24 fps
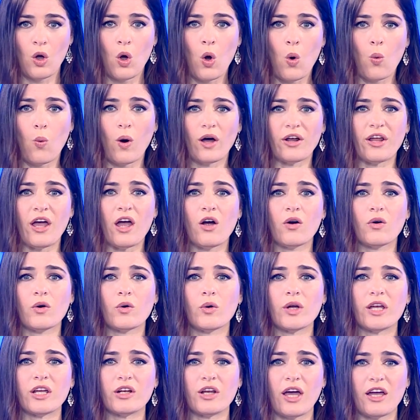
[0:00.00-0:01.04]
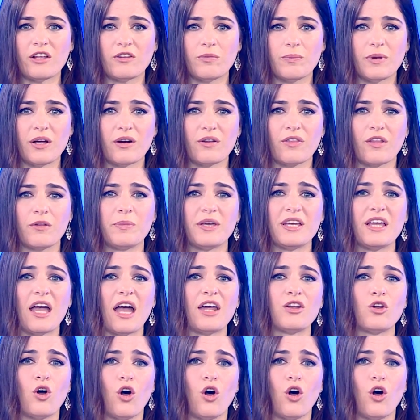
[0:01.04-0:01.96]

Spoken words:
One harrowing nightmare that began